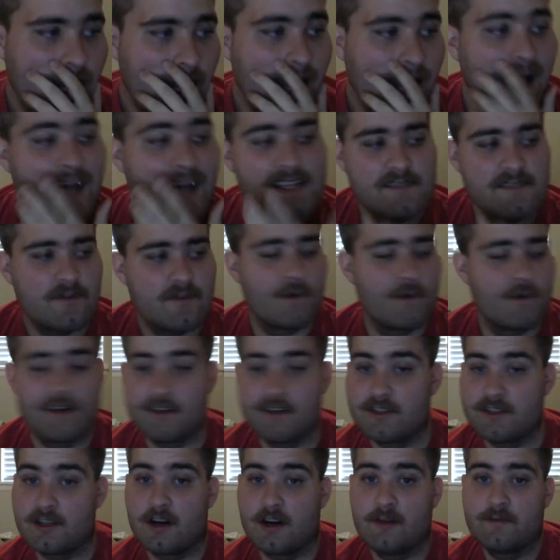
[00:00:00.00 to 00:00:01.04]
As for where to
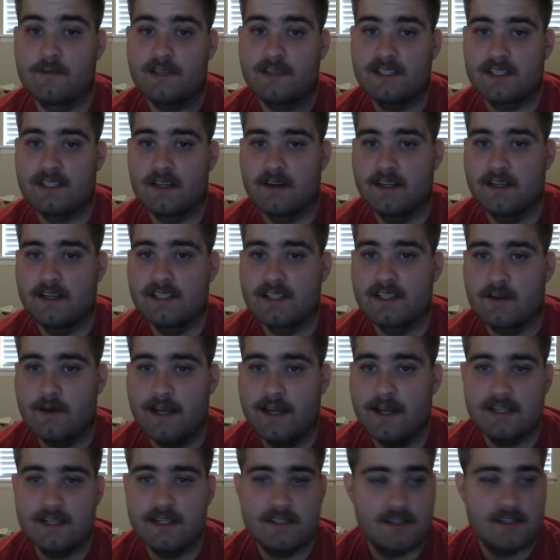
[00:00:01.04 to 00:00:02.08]
start with the series, The
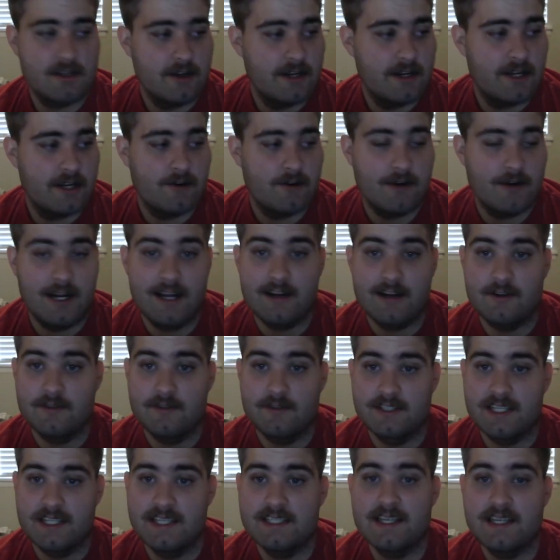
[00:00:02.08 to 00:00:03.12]
Great Ace Attorney
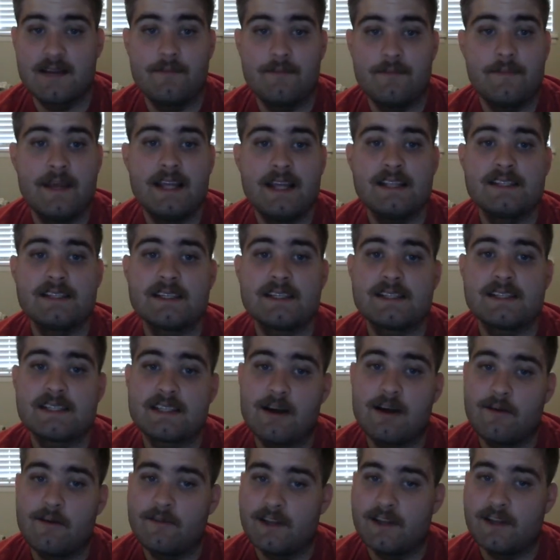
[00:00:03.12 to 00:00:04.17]
Chronicles is an amazing
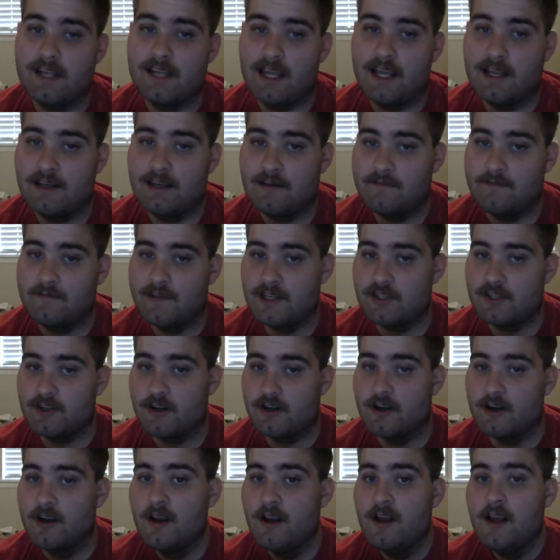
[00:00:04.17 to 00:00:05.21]
self-contained
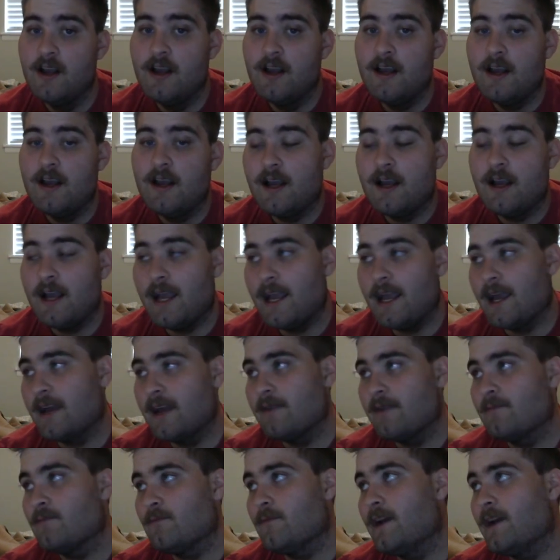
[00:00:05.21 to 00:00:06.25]
adventure,
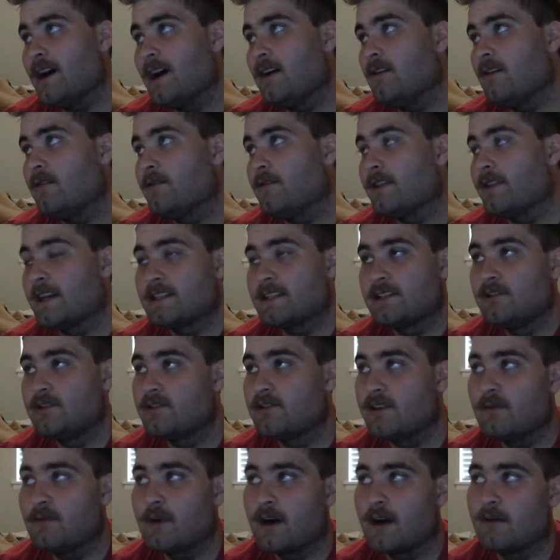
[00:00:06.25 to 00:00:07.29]
and, well, that's
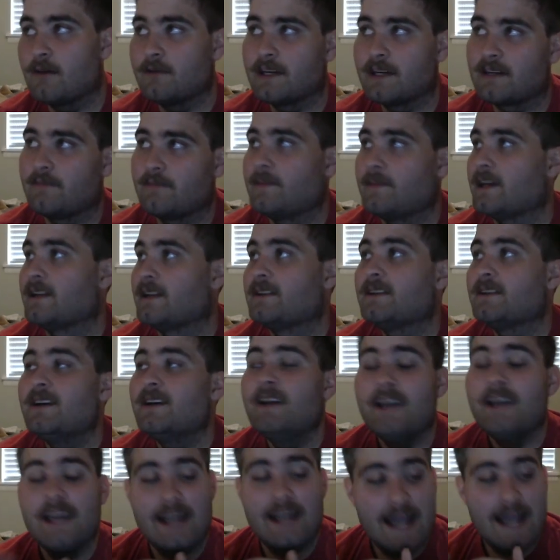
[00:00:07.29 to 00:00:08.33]
usually where I recommend.
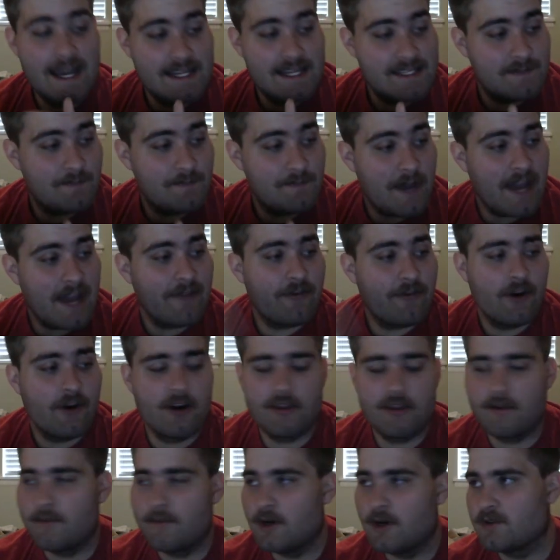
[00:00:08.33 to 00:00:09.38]
It has by far
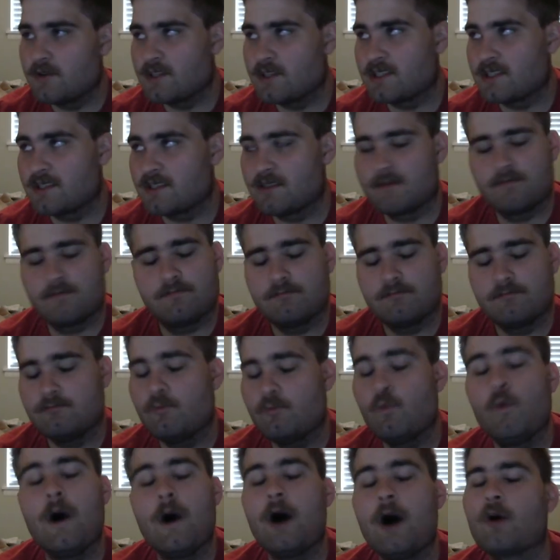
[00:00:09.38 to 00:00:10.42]
the most
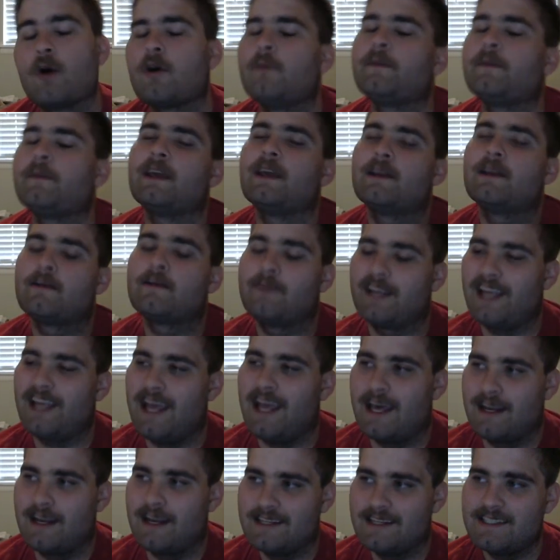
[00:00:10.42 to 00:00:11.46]
welcoming
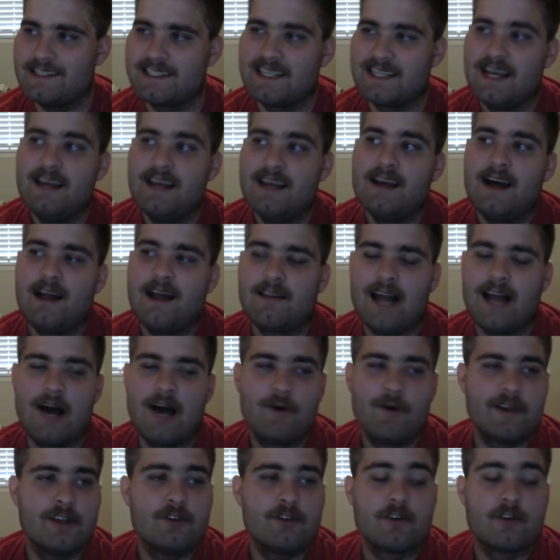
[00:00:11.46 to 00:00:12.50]
mechanics,
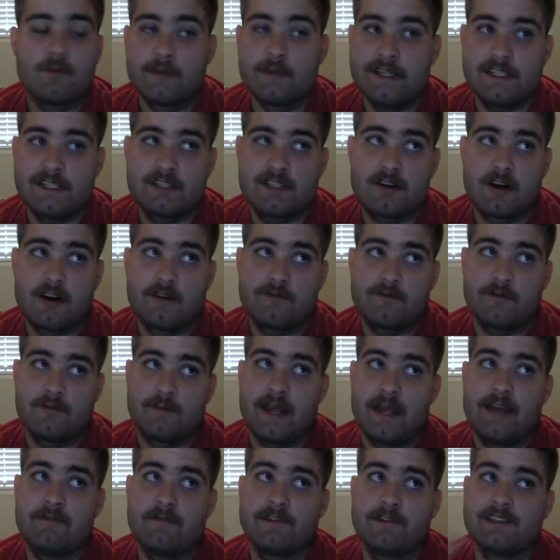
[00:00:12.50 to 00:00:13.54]
allowing you to restart from
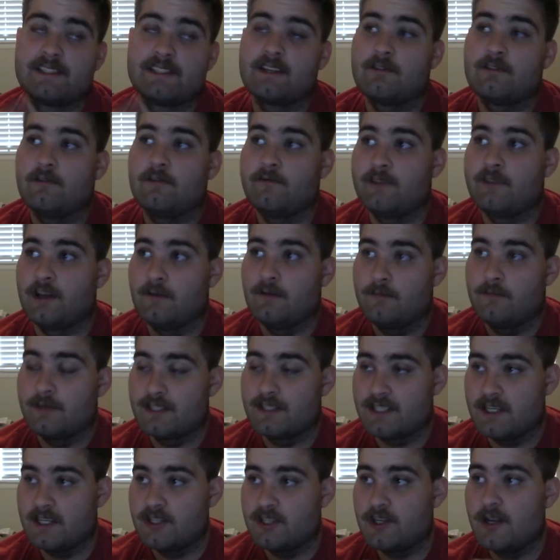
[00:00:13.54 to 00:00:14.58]
every single failed
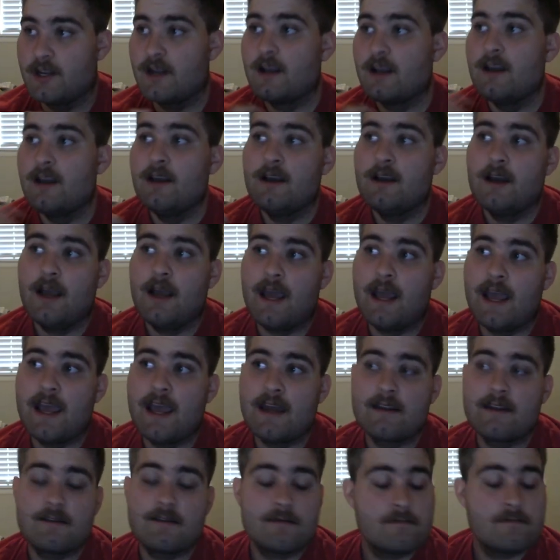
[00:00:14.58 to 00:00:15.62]
position,
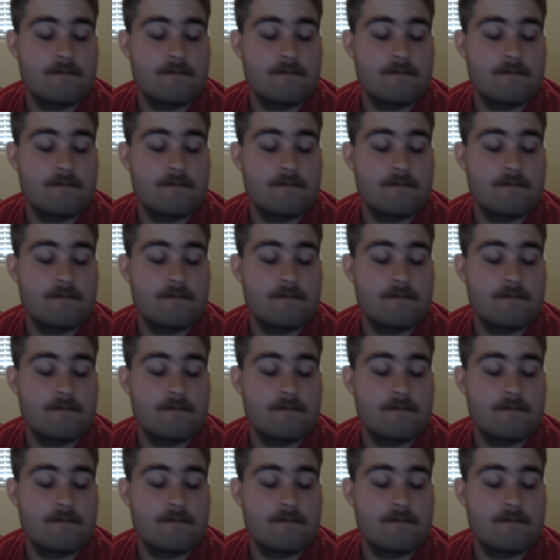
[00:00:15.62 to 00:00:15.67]
and